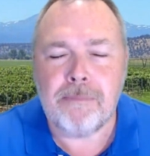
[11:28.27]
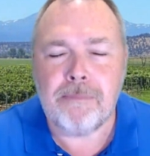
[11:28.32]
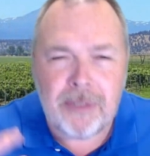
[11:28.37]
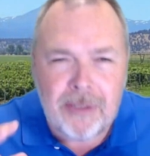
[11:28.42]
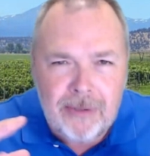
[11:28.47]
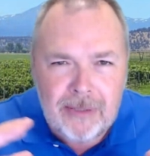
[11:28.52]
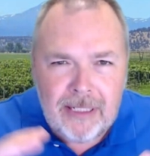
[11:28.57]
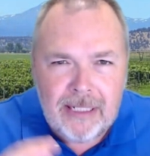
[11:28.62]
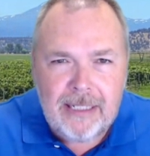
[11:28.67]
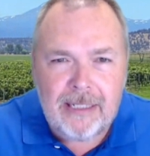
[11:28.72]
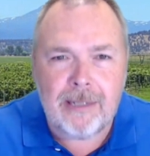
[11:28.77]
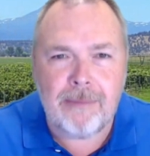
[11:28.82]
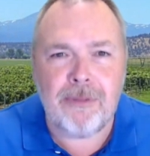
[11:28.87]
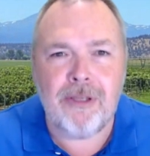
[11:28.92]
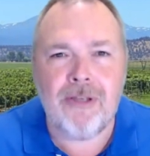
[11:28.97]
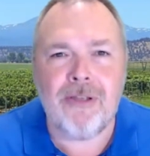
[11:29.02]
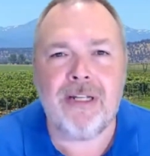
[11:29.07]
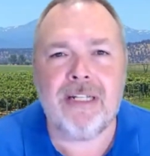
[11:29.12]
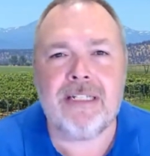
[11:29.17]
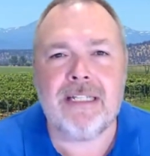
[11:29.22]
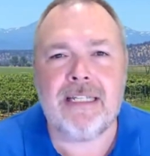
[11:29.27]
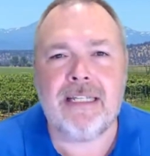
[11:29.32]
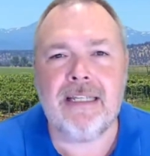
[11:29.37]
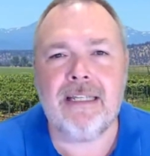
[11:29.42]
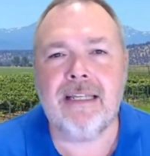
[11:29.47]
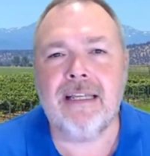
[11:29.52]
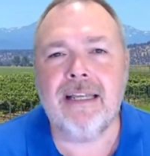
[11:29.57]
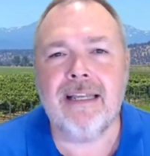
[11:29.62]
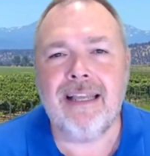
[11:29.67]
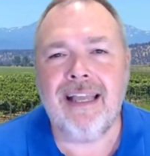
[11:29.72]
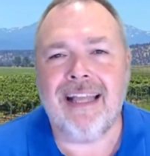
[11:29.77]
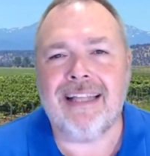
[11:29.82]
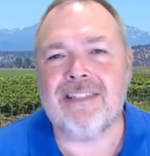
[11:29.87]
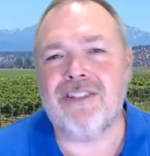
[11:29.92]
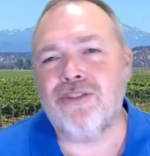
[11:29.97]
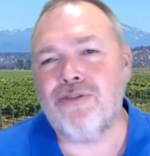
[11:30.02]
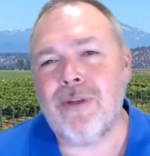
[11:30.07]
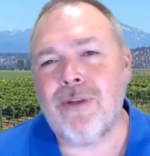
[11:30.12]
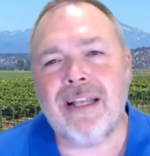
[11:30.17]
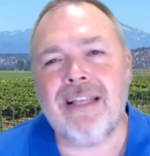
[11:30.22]
building community, and
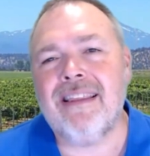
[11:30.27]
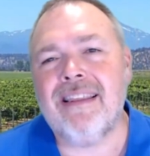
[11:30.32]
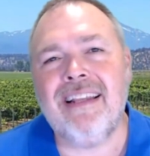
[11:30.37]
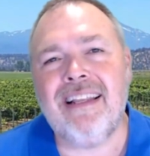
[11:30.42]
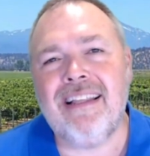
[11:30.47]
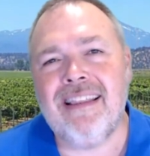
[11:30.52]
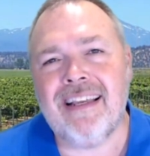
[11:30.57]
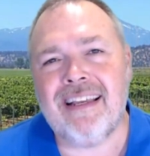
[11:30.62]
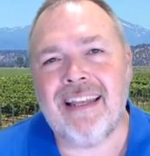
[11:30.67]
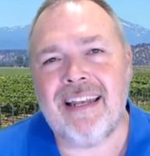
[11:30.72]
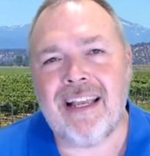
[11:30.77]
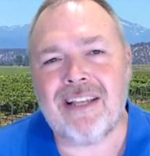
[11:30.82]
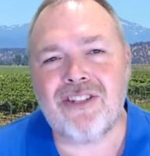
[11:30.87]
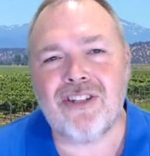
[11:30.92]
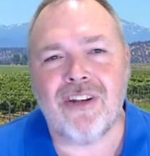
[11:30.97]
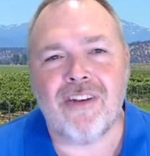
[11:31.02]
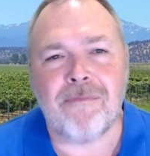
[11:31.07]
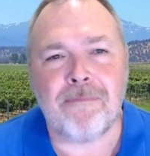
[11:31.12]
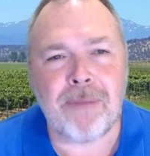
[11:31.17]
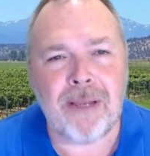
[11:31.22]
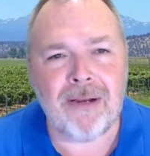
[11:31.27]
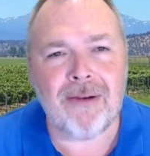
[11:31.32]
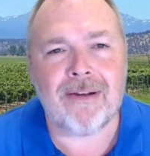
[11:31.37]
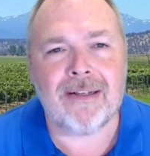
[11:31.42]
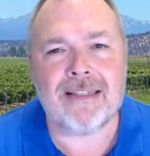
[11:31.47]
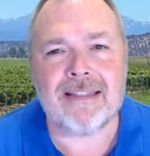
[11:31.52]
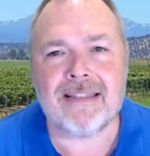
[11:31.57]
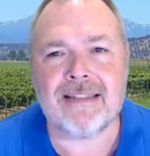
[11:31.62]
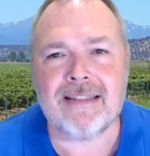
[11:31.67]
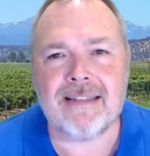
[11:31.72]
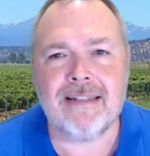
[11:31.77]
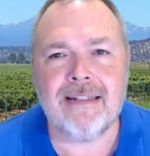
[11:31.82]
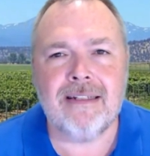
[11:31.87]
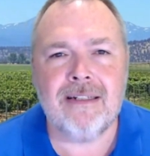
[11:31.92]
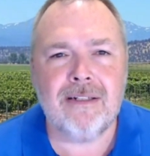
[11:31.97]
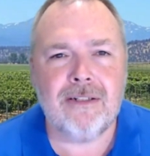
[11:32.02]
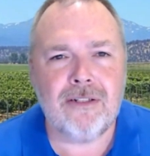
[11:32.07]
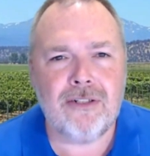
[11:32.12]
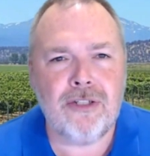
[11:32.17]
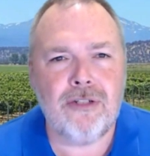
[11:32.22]
strengthening the connection of parents
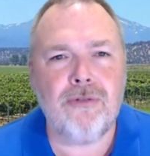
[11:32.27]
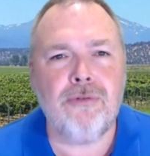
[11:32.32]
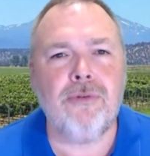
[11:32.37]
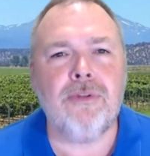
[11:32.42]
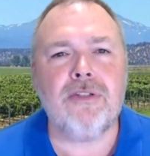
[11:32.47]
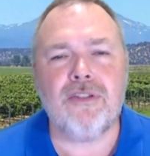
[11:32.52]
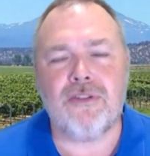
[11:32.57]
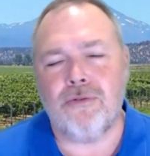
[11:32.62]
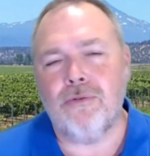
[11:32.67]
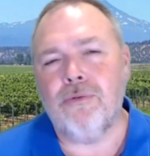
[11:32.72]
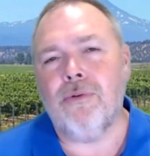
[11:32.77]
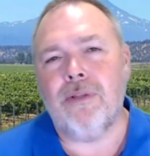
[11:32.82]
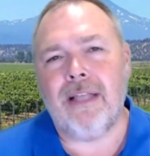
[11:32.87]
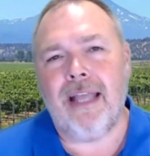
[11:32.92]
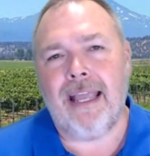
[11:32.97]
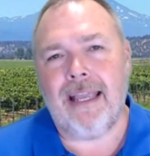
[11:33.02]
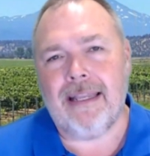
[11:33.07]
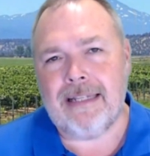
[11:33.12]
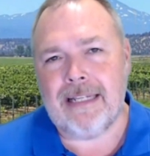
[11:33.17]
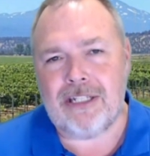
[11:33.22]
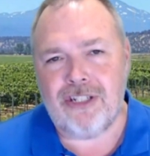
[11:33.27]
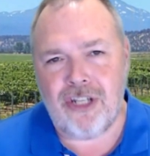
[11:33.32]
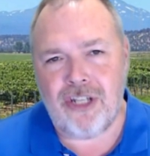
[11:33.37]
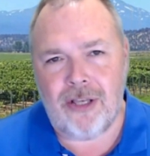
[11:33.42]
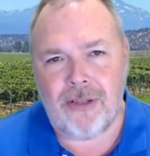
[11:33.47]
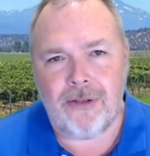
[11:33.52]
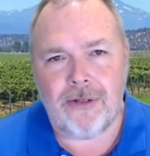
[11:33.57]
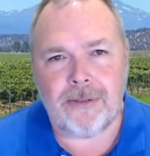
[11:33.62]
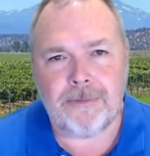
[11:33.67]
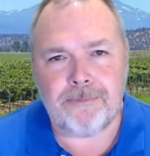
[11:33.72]
to the school and each other.